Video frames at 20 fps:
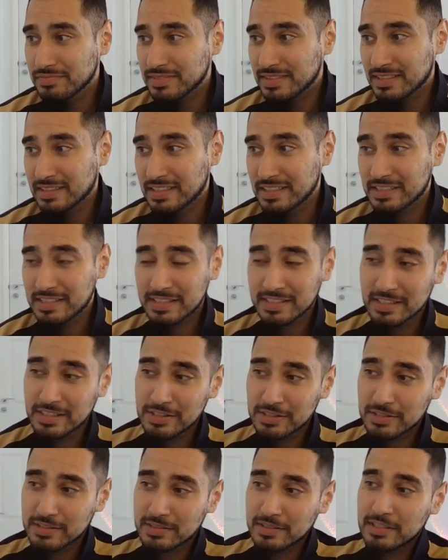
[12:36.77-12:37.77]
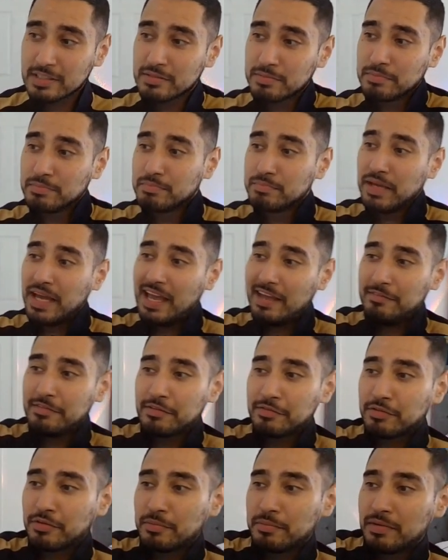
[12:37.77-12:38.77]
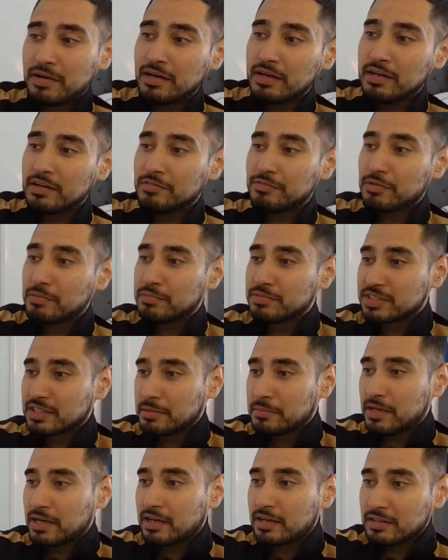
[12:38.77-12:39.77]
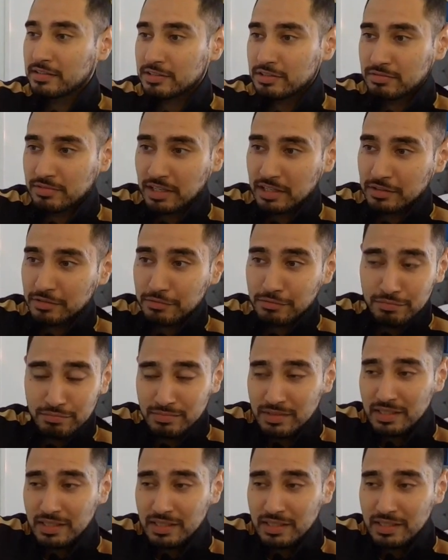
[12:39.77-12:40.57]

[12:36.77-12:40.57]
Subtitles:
this behavior from Scamacca kind of